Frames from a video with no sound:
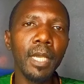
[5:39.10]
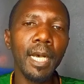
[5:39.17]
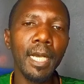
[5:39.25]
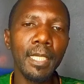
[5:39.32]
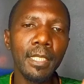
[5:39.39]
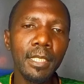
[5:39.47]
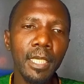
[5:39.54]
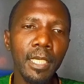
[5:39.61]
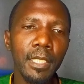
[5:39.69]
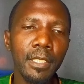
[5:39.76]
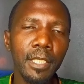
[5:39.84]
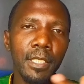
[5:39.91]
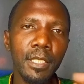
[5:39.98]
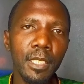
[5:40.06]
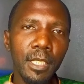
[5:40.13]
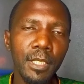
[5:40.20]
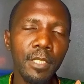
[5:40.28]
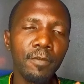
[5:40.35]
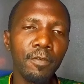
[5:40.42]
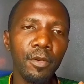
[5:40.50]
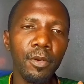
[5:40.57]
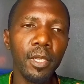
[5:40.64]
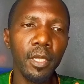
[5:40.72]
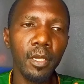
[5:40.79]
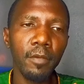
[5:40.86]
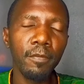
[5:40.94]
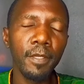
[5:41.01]
And just listen very
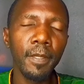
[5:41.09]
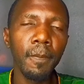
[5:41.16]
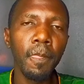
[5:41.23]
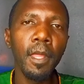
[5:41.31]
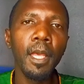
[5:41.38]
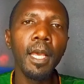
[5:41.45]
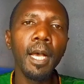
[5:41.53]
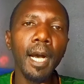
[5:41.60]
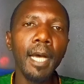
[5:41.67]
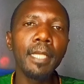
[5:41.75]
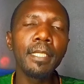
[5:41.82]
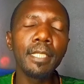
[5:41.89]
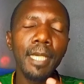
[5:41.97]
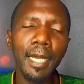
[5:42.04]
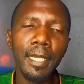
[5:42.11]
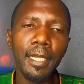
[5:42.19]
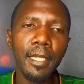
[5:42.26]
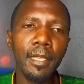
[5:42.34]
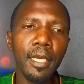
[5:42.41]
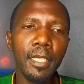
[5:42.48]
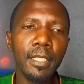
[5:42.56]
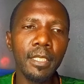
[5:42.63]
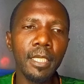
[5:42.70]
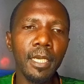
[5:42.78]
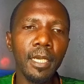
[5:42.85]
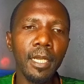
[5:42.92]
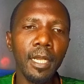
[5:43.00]
carefully. And under that
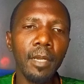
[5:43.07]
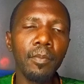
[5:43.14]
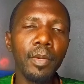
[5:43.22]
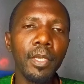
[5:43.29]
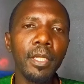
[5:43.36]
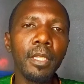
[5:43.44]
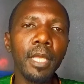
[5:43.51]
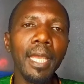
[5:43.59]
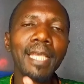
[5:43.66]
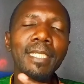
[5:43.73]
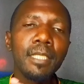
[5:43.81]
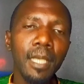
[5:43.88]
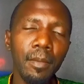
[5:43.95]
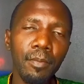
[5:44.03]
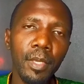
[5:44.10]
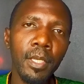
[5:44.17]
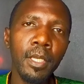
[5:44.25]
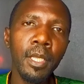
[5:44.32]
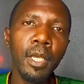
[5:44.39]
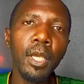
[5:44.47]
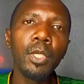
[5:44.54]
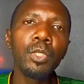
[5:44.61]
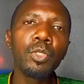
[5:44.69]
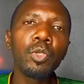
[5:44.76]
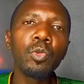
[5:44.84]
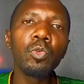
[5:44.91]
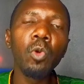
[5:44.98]
company, a Zambian
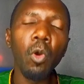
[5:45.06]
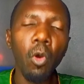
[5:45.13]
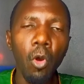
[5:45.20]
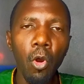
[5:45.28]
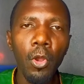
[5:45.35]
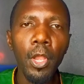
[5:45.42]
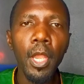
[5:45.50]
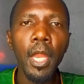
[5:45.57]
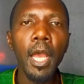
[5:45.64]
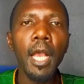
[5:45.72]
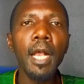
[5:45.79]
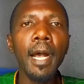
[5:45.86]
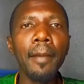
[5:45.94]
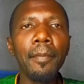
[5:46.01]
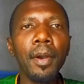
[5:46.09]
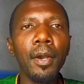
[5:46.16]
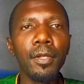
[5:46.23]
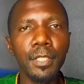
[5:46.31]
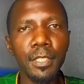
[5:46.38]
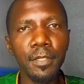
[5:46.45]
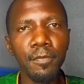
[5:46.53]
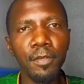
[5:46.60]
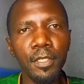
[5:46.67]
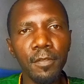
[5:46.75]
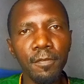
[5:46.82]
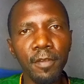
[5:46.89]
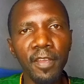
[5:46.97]
should own about
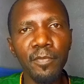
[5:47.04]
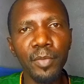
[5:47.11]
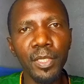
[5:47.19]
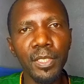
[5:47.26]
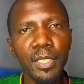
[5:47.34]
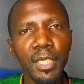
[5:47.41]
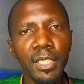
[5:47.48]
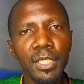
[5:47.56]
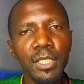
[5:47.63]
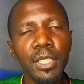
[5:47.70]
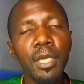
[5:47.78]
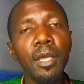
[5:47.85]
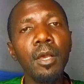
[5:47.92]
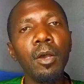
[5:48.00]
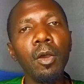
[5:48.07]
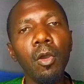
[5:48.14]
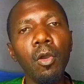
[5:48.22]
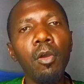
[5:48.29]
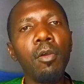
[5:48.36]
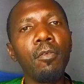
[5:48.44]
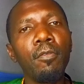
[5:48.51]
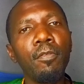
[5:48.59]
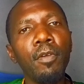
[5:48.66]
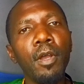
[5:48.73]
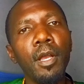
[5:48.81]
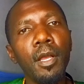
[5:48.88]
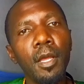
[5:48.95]
75% of
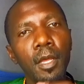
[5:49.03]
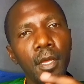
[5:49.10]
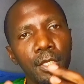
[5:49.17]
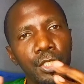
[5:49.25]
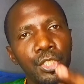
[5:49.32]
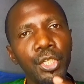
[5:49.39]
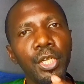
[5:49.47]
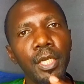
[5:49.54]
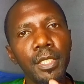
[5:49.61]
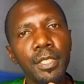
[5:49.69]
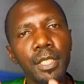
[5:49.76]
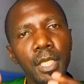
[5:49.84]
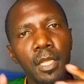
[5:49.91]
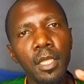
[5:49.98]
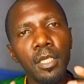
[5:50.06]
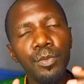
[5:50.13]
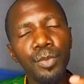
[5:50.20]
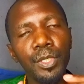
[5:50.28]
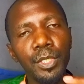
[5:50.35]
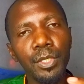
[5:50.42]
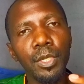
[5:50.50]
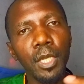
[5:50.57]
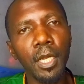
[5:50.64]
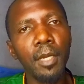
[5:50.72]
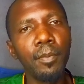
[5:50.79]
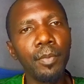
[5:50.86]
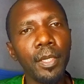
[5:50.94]
shares in that particular
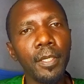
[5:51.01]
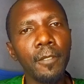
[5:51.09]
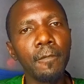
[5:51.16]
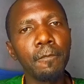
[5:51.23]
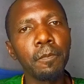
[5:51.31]
company.